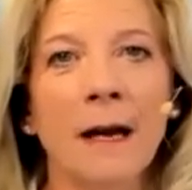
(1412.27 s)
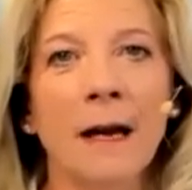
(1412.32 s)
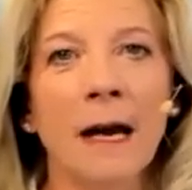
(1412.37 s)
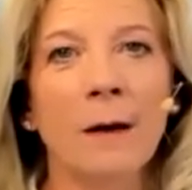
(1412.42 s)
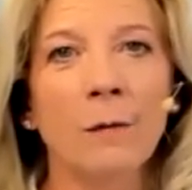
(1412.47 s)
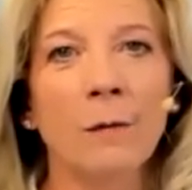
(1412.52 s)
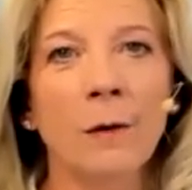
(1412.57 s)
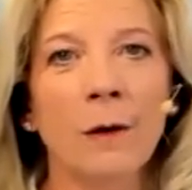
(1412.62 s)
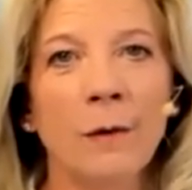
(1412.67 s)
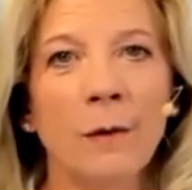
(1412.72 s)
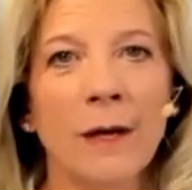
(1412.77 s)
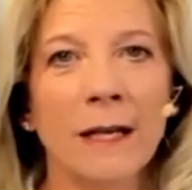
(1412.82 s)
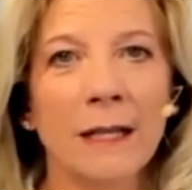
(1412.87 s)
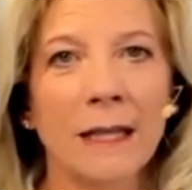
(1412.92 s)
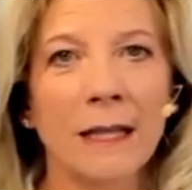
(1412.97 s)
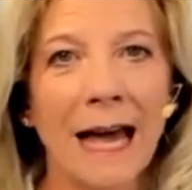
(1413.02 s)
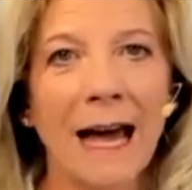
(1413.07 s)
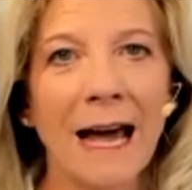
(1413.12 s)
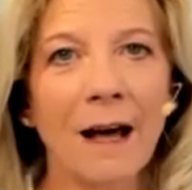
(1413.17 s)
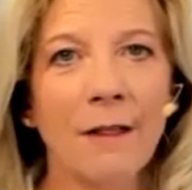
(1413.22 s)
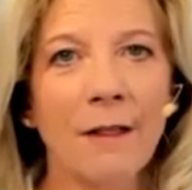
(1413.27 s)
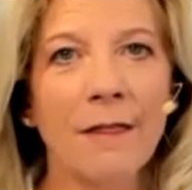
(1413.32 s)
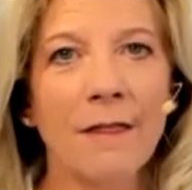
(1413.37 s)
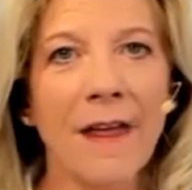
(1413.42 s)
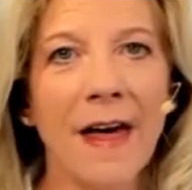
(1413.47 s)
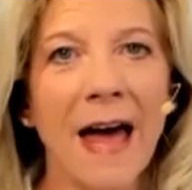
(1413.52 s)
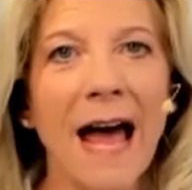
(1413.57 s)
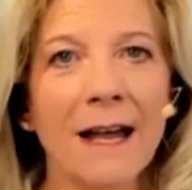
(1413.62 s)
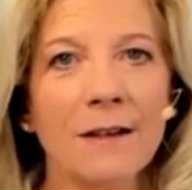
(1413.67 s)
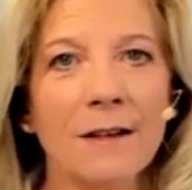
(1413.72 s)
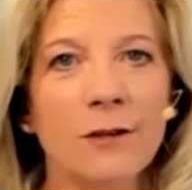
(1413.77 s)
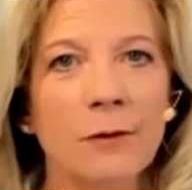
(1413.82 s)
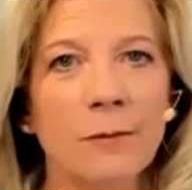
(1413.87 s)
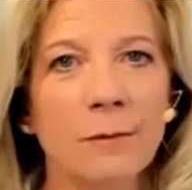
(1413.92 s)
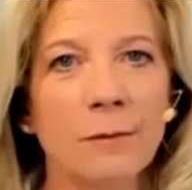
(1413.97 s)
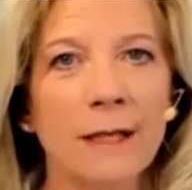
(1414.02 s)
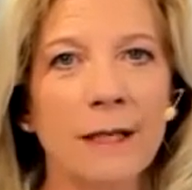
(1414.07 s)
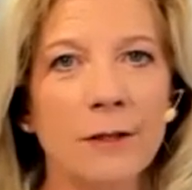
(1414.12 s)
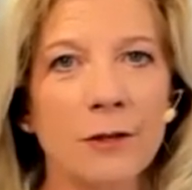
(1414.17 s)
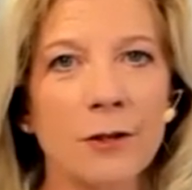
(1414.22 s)
And when we allow that to
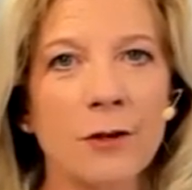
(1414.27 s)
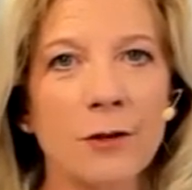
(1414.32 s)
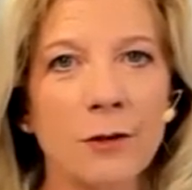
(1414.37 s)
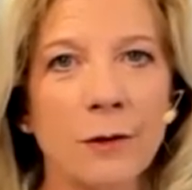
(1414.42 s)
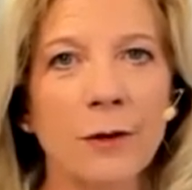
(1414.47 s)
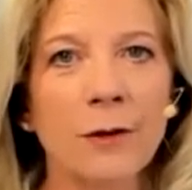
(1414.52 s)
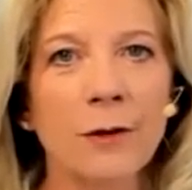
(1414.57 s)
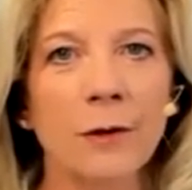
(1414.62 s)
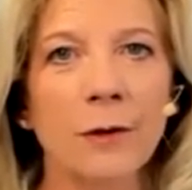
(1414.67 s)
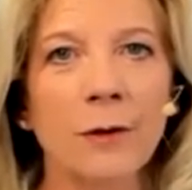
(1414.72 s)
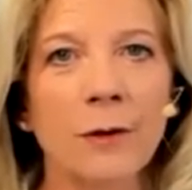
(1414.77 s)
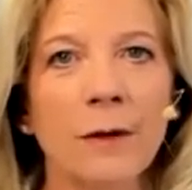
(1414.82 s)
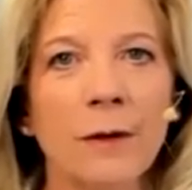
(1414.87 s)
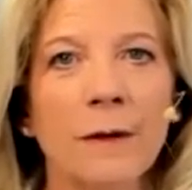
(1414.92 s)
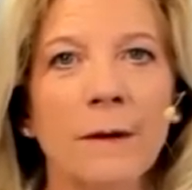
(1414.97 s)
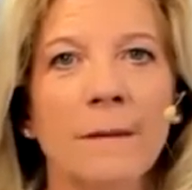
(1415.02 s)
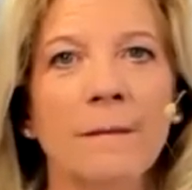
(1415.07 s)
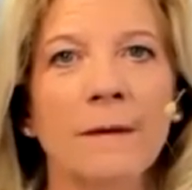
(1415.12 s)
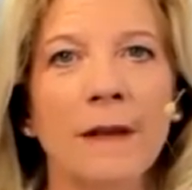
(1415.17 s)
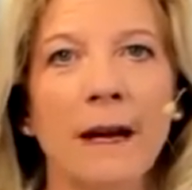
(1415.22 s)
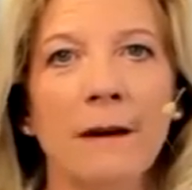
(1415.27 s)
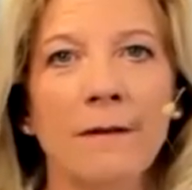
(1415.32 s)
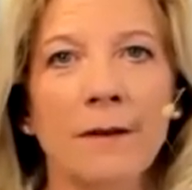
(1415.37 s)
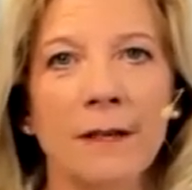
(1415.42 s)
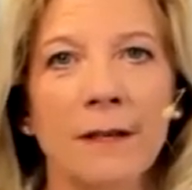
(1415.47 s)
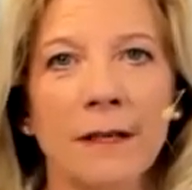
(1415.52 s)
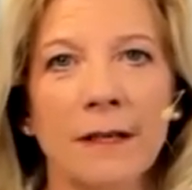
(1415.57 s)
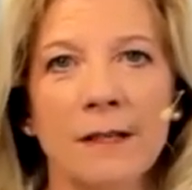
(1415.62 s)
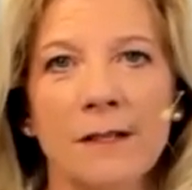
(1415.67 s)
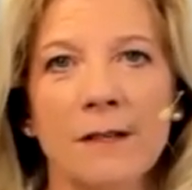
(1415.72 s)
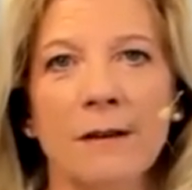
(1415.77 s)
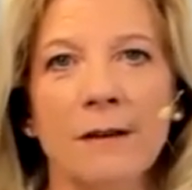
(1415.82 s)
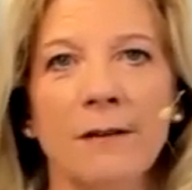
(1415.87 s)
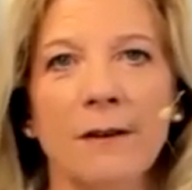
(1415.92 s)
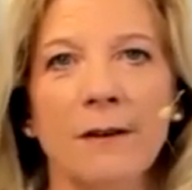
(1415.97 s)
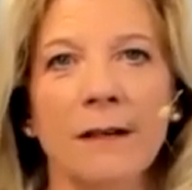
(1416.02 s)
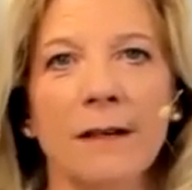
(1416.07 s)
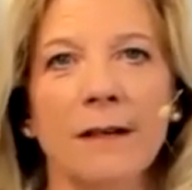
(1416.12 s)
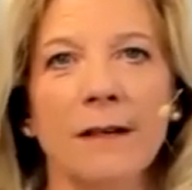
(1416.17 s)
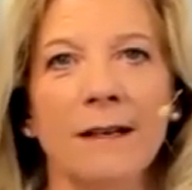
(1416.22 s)
be true, everything is
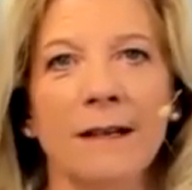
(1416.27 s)
different.